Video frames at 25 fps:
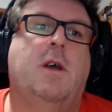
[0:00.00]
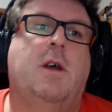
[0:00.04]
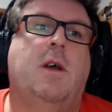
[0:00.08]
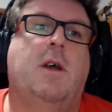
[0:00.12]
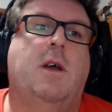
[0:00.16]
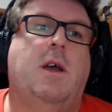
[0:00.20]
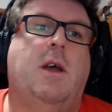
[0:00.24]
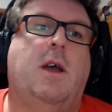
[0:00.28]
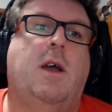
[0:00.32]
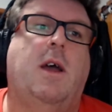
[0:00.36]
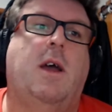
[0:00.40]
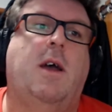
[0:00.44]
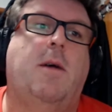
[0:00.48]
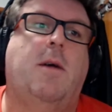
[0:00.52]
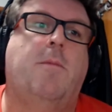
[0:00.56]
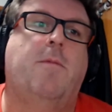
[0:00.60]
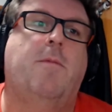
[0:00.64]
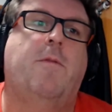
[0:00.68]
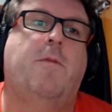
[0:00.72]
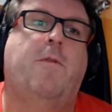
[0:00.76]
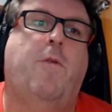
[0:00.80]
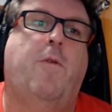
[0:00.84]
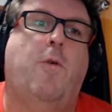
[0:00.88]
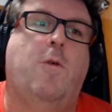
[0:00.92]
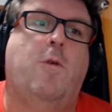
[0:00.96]
um,
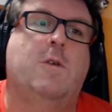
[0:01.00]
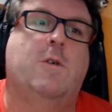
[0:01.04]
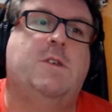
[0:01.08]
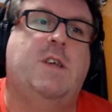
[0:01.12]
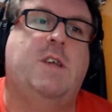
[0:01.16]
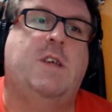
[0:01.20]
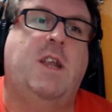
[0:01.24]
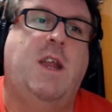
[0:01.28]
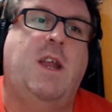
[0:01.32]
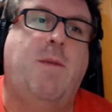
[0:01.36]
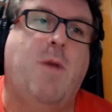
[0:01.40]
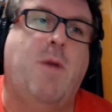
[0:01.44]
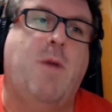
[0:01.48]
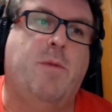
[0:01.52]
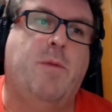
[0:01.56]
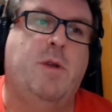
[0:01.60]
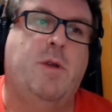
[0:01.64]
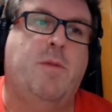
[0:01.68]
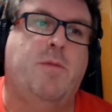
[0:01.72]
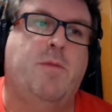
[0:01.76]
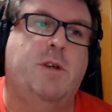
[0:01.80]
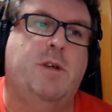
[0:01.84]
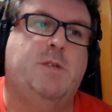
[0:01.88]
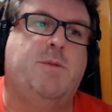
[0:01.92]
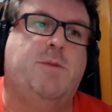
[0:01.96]
for Sydney, Melbourne, and
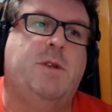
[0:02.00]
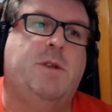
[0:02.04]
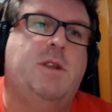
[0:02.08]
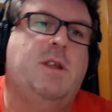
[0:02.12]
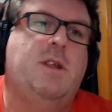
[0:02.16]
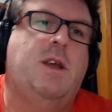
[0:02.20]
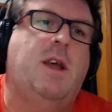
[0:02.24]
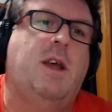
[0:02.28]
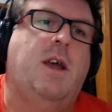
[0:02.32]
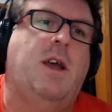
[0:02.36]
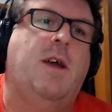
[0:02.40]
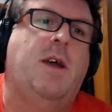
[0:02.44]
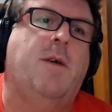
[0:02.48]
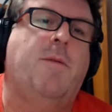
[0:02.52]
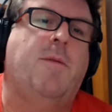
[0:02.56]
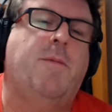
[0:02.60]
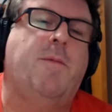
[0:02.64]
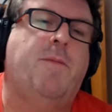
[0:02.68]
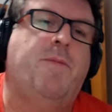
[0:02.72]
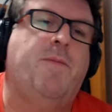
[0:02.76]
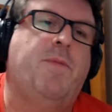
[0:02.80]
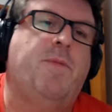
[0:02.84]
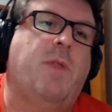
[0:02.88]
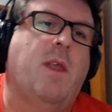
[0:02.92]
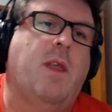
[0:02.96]
Brisbane.
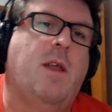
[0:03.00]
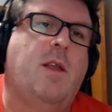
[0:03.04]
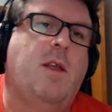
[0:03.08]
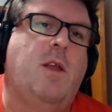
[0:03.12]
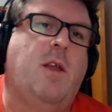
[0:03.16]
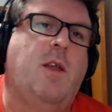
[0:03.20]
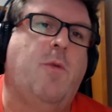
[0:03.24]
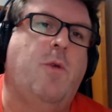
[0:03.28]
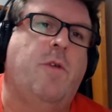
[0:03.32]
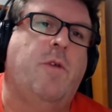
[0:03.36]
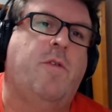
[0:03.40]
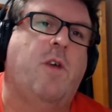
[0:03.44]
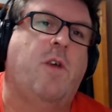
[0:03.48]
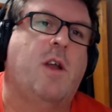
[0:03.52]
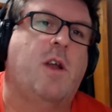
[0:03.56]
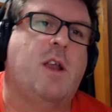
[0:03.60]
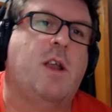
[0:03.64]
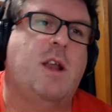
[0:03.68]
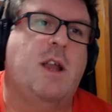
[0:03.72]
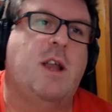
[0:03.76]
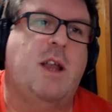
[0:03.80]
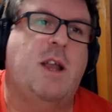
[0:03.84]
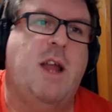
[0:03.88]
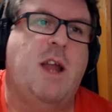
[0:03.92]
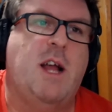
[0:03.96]
Um, you would have got an
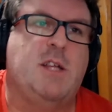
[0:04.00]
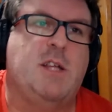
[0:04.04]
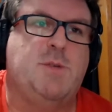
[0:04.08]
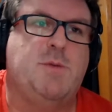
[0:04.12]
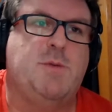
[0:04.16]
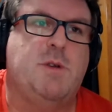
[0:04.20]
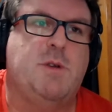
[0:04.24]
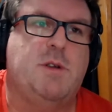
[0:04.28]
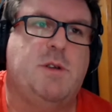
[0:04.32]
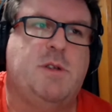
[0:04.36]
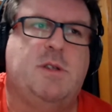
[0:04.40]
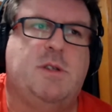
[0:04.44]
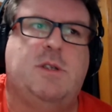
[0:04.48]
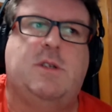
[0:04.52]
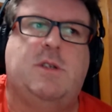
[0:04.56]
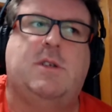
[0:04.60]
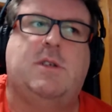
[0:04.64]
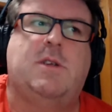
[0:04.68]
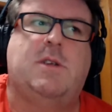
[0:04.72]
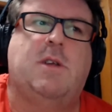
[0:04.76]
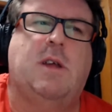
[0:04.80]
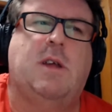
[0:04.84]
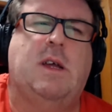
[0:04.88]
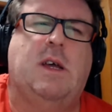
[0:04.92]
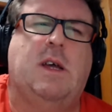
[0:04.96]
announcement
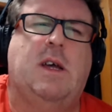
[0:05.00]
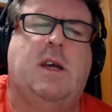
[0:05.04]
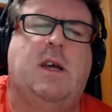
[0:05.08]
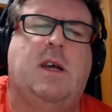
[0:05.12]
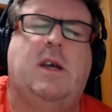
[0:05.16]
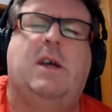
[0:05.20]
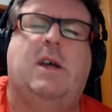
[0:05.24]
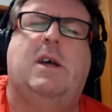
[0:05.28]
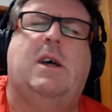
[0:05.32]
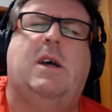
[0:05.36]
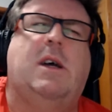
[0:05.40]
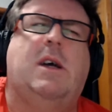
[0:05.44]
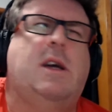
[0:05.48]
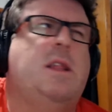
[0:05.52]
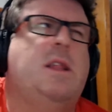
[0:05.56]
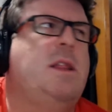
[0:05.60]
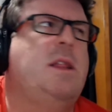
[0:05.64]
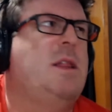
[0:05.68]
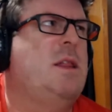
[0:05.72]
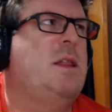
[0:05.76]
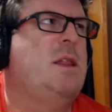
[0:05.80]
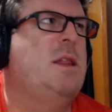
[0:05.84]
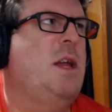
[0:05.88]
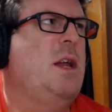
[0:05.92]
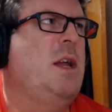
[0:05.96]
uh, I
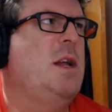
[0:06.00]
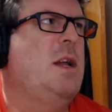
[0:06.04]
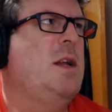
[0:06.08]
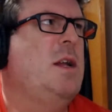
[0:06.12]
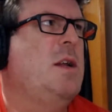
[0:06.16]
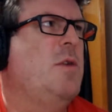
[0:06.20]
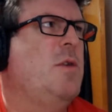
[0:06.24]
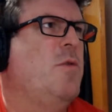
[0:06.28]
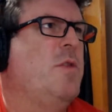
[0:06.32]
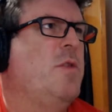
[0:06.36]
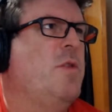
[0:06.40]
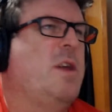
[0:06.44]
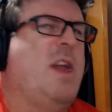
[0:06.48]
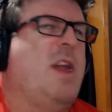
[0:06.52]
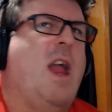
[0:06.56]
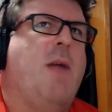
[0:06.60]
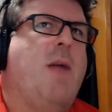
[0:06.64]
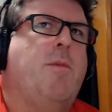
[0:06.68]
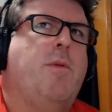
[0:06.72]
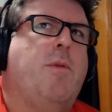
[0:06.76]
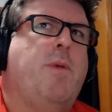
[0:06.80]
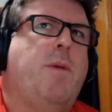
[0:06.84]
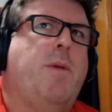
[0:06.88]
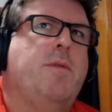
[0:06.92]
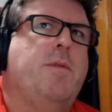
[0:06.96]
think, or oh, the
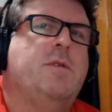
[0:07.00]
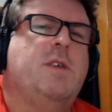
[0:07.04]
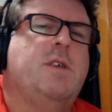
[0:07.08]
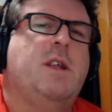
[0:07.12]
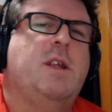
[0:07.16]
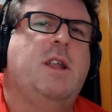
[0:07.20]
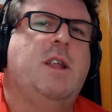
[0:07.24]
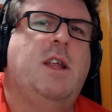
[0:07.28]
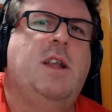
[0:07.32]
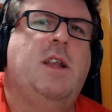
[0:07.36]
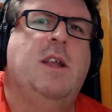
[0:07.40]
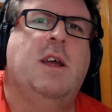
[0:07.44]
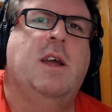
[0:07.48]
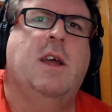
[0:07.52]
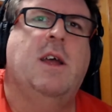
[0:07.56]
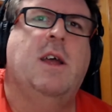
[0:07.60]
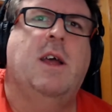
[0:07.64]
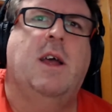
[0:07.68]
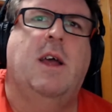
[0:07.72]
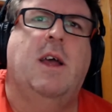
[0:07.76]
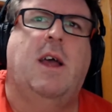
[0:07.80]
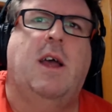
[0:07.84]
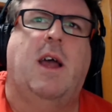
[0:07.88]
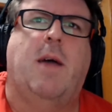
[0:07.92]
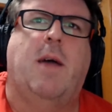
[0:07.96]
Canberra people said, did.
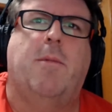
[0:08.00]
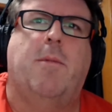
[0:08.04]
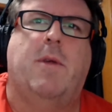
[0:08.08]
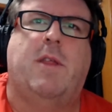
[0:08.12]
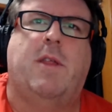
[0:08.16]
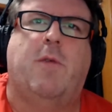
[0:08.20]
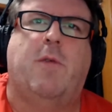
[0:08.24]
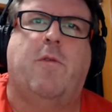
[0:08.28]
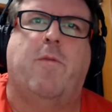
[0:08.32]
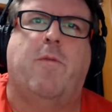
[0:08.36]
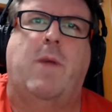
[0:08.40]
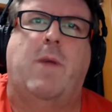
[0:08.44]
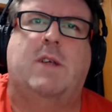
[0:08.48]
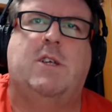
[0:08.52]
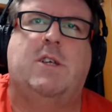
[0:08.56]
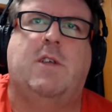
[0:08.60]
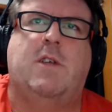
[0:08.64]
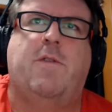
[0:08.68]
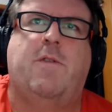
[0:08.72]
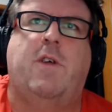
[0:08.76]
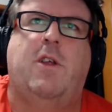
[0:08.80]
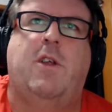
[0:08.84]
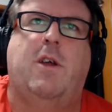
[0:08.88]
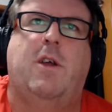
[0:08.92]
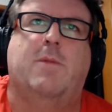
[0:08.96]
Um, I think we've mentioned a
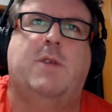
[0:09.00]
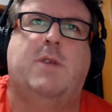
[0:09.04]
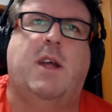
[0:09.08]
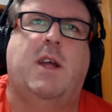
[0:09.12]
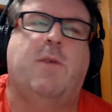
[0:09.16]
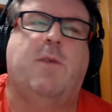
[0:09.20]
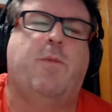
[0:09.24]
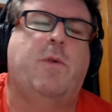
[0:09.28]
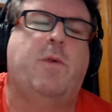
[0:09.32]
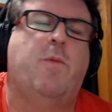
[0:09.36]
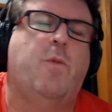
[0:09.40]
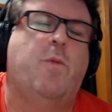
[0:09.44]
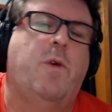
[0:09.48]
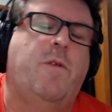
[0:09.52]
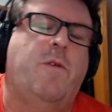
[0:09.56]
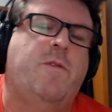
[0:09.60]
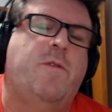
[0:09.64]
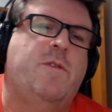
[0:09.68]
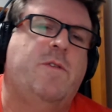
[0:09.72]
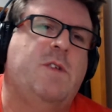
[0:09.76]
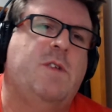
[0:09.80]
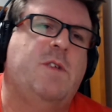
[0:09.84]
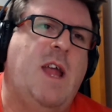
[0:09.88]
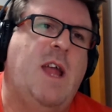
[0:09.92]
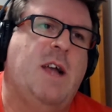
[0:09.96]
few times now, but we've
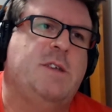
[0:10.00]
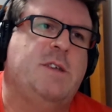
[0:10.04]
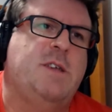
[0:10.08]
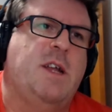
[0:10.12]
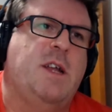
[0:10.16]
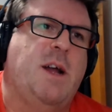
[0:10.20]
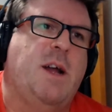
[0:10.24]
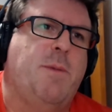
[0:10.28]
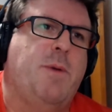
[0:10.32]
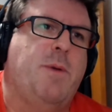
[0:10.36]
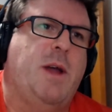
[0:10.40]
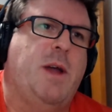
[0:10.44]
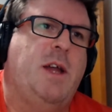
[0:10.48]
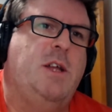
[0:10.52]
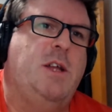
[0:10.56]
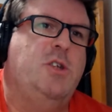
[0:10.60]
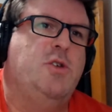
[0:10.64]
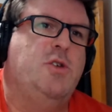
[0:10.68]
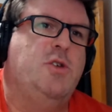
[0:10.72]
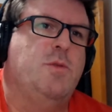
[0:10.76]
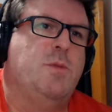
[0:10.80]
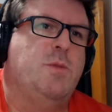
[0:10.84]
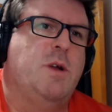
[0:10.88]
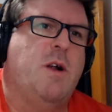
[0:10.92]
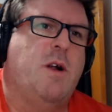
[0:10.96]
now set up a
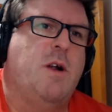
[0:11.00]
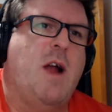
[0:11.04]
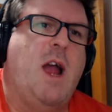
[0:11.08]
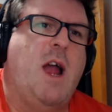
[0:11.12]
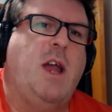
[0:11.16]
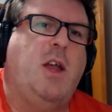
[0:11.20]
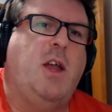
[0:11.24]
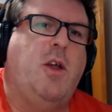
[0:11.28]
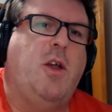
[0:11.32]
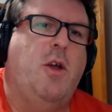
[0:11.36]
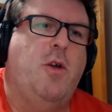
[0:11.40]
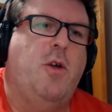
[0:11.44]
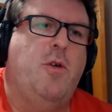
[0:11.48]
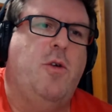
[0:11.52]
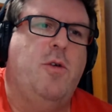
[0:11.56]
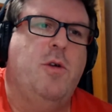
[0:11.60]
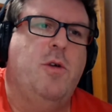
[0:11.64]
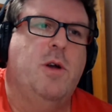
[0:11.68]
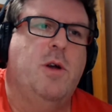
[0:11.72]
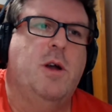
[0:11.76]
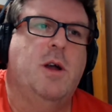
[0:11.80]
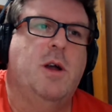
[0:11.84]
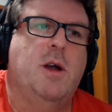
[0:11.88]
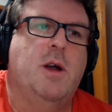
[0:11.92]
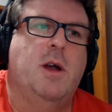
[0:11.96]
Joomla
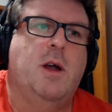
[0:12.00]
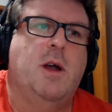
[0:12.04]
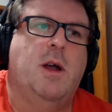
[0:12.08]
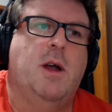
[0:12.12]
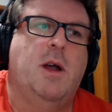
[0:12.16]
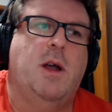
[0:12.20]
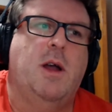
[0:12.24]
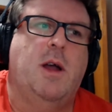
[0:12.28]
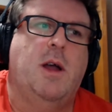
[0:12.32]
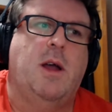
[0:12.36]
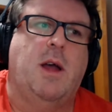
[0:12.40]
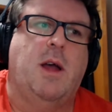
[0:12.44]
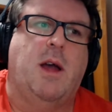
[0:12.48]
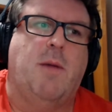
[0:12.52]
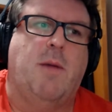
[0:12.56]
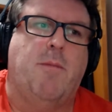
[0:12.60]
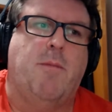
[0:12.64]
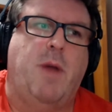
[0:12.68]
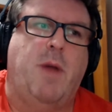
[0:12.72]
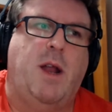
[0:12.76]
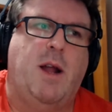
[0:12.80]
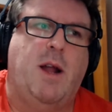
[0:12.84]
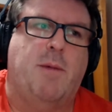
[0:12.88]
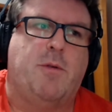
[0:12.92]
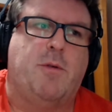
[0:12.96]
AU uh,
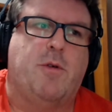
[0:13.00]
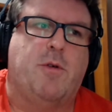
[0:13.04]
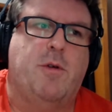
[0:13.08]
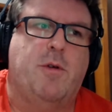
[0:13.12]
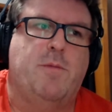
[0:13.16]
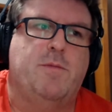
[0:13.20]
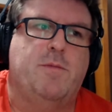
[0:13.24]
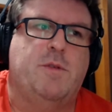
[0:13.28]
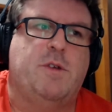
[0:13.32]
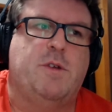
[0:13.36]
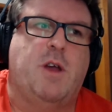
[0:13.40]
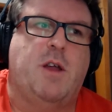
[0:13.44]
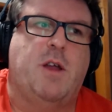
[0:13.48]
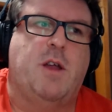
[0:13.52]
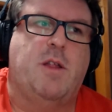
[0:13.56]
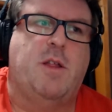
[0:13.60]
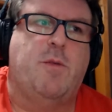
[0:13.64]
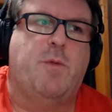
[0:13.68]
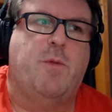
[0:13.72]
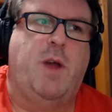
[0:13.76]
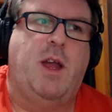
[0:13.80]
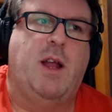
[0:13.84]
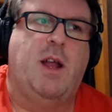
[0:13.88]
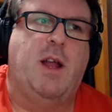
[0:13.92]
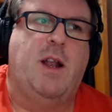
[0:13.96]
meetup group so that
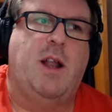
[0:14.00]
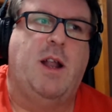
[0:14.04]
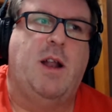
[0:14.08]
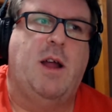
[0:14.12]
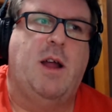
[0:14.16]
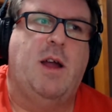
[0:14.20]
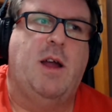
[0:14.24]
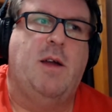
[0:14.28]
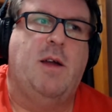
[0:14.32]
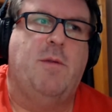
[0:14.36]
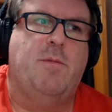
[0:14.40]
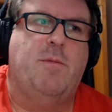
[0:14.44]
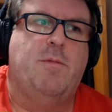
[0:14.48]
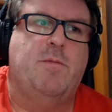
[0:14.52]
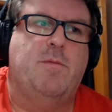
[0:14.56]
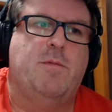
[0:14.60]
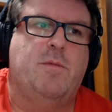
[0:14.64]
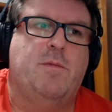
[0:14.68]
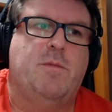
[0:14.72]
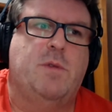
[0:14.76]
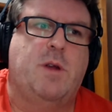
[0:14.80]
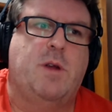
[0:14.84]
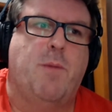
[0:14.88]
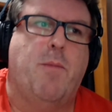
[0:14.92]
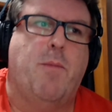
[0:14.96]
we can um,
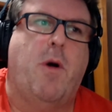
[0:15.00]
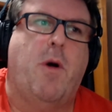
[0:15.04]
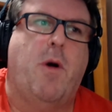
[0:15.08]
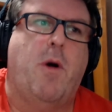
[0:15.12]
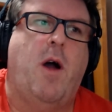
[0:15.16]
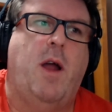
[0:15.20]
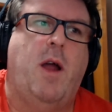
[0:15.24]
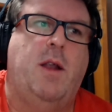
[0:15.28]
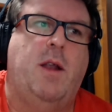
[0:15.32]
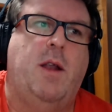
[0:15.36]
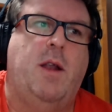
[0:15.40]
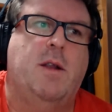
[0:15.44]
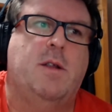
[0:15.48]
combine